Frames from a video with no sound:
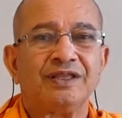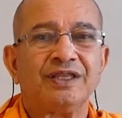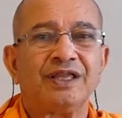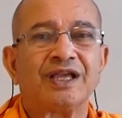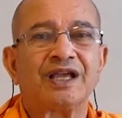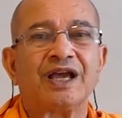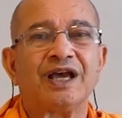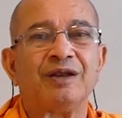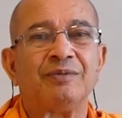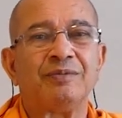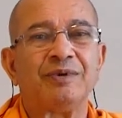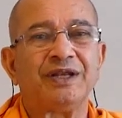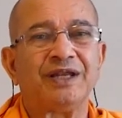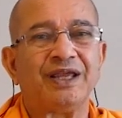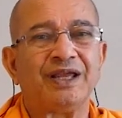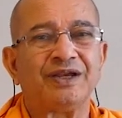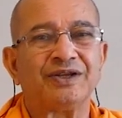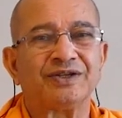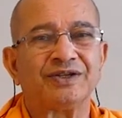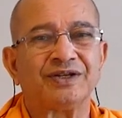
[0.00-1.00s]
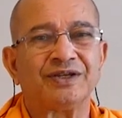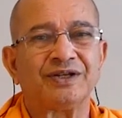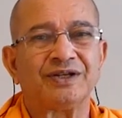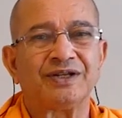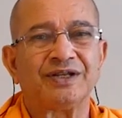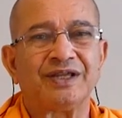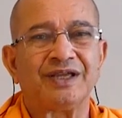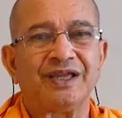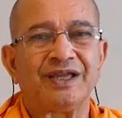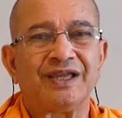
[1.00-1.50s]
the culmination.
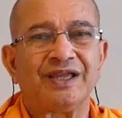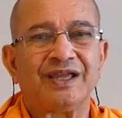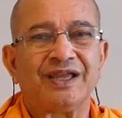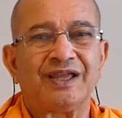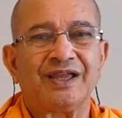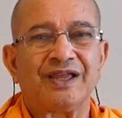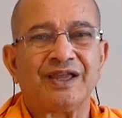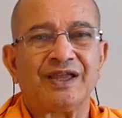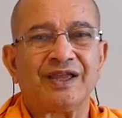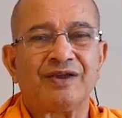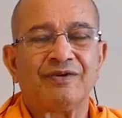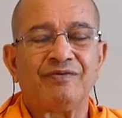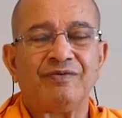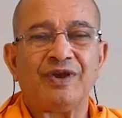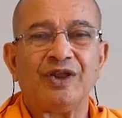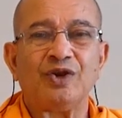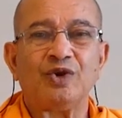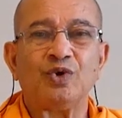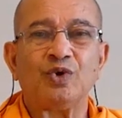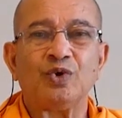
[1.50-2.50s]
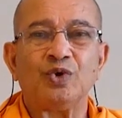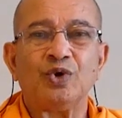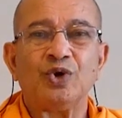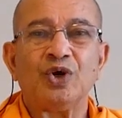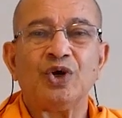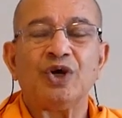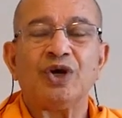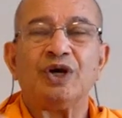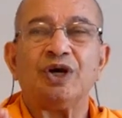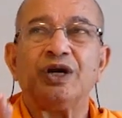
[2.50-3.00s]
When you
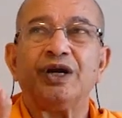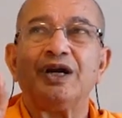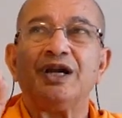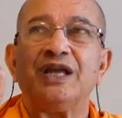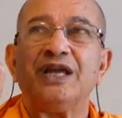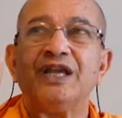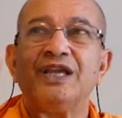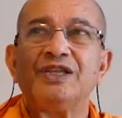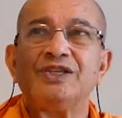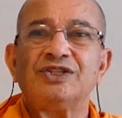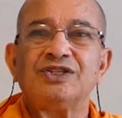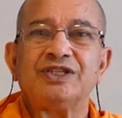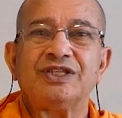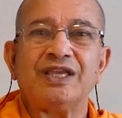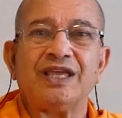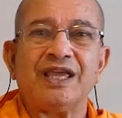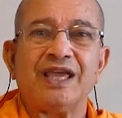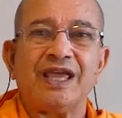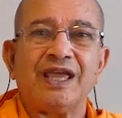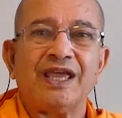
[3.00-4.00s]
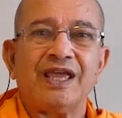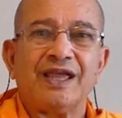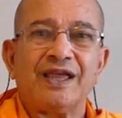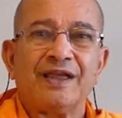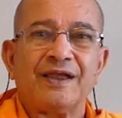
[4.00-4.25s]
reach the